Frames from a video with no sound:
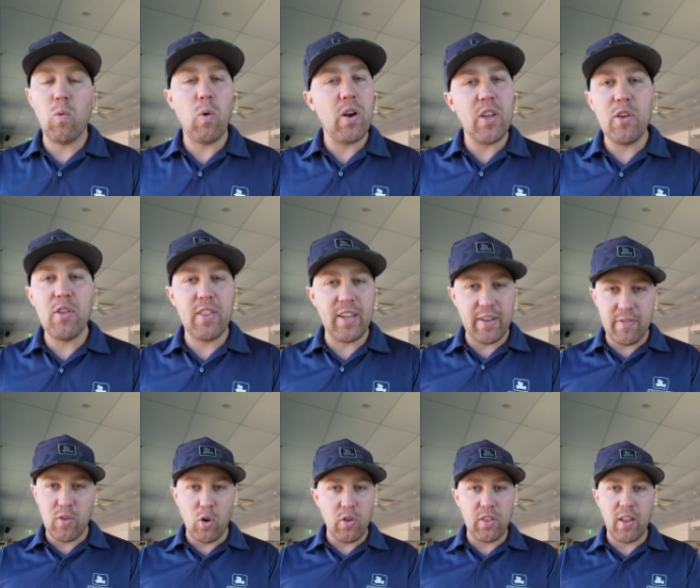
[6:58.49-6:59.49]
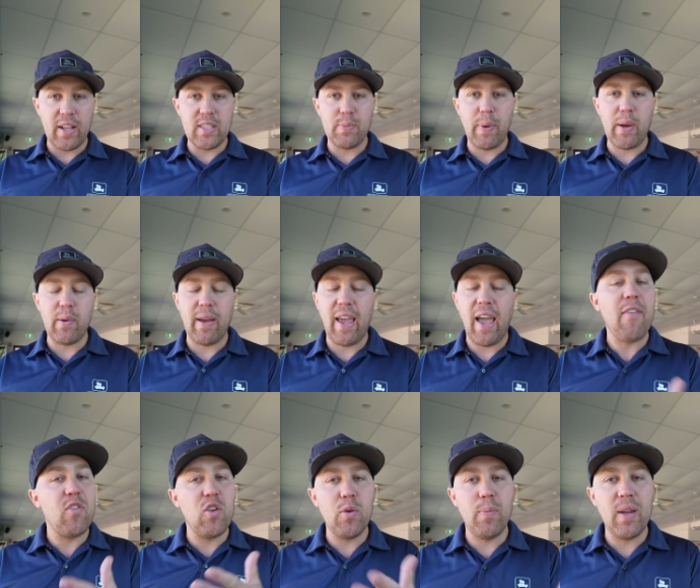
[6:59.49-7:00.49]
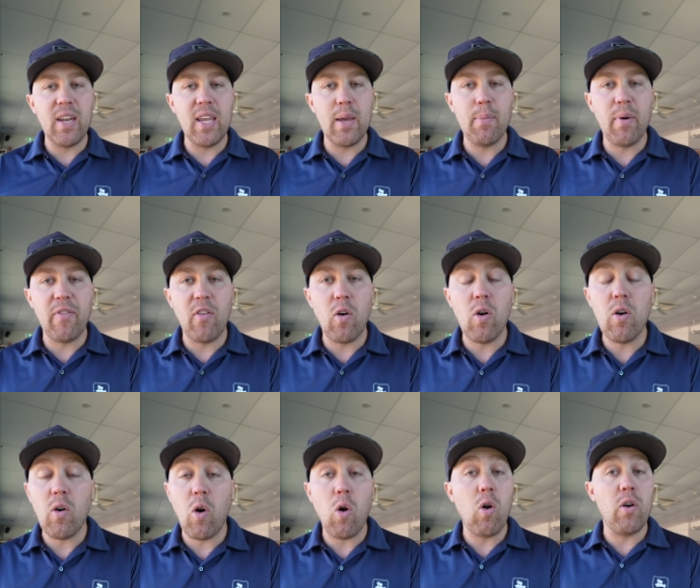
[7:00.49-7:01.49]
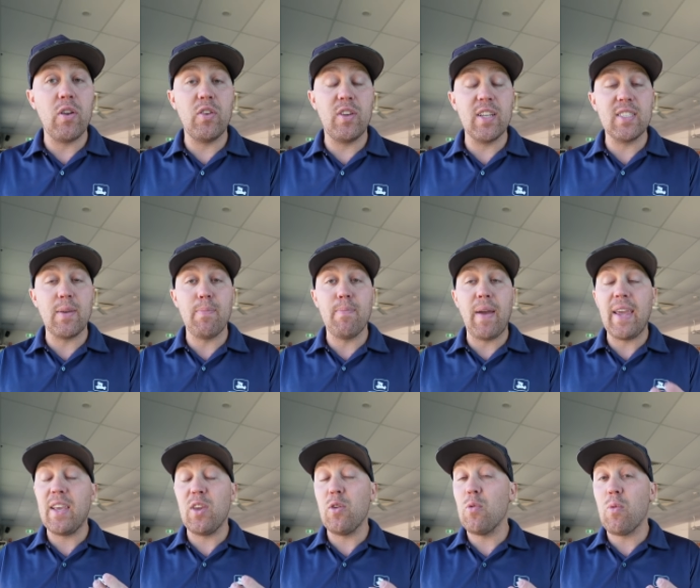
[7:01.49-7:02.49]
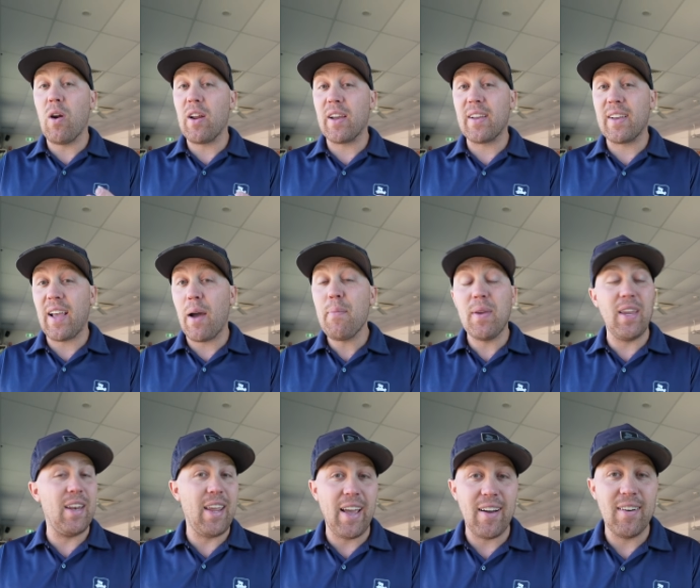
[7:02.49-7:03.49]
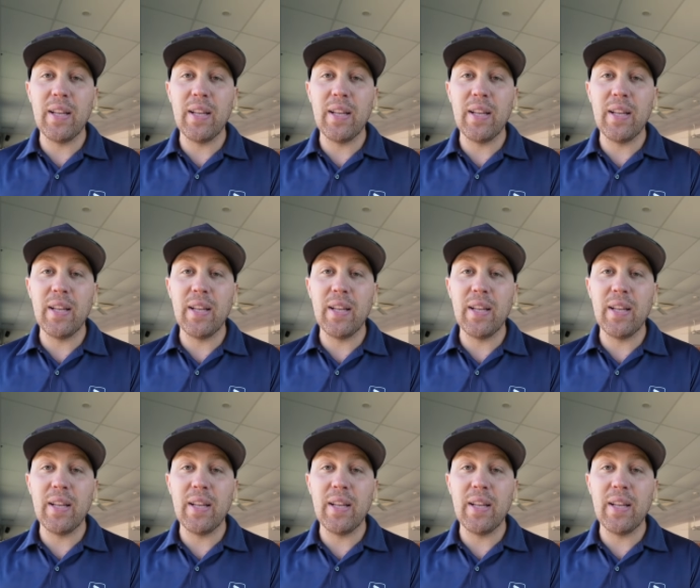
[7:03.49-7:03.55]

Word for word: what do you think of Northline Speedway? Have you been here before or does it make you wanna come here now?